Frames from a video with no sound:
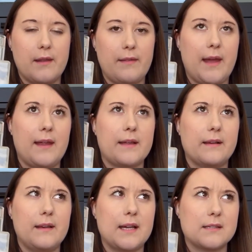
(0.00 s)

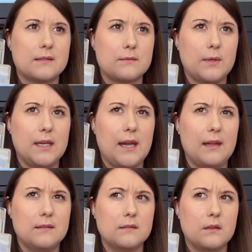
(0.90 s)
like last
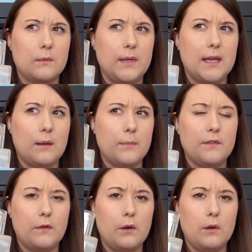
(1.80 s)
weekend or the weekend
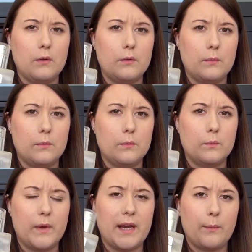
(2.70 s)
before
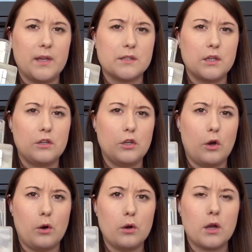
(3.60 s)
when I went to
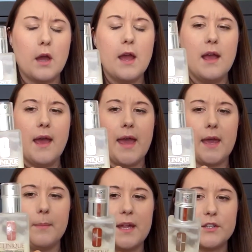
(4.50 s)
York.
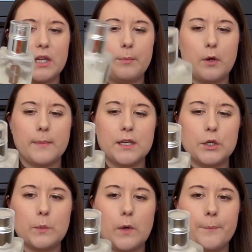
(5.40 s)
LJ bought me a
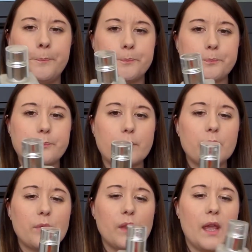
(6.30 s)
new one.
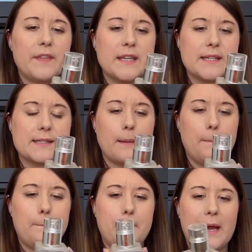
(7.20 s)
This is
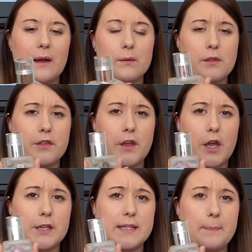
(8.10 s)
about
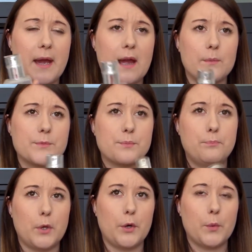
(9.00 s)
£30,
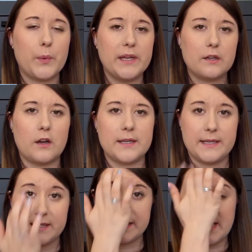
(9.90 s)
but we got
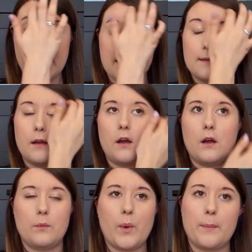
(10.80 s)
it in a set
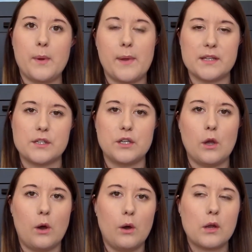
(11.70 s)
when we went to
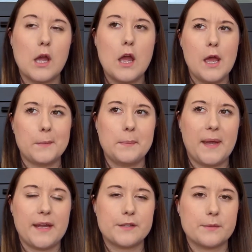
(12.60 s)
York. We
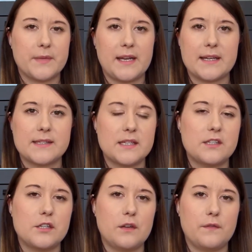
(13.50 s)
paid something like
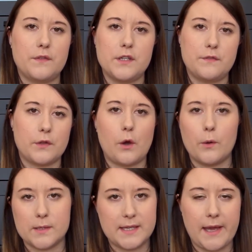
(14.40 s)
£62.50 for the
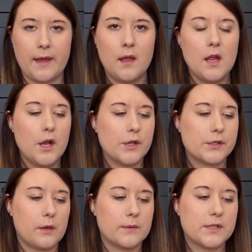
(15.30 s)
whole set,
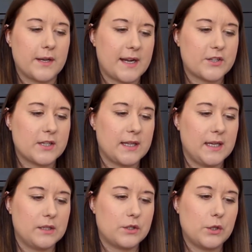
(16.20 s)
so it's not
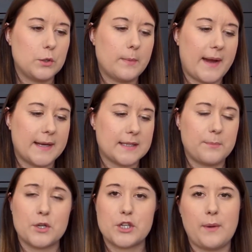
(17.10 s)
actually too bad.
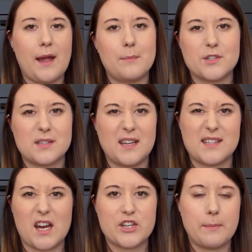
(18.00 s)
I'm not sure how much the
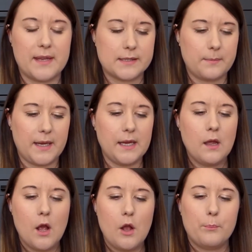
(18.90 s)
set's actually meant to be,
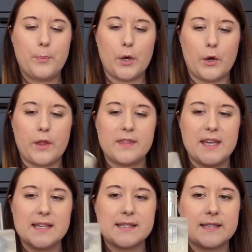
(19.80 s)
but
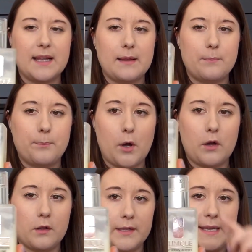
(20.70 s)
this
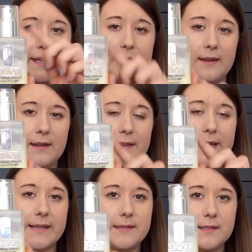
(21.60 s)
bottle here
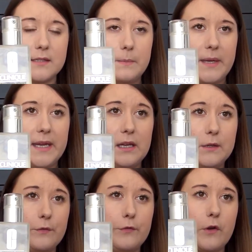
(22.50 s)
lasted
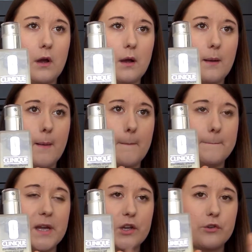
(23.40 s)
me
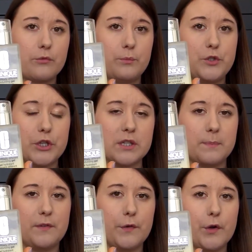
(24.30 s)
from
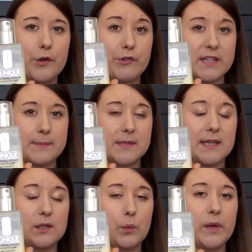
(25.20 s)
just before Christmas,
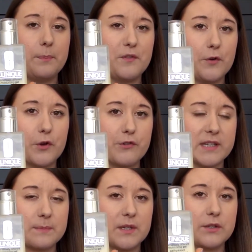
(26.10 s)
like the week before
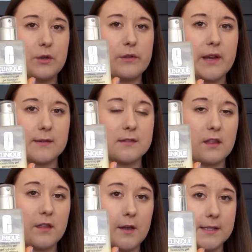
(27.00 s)
Christmas
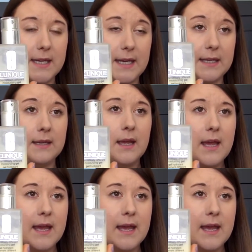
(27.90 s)
2013,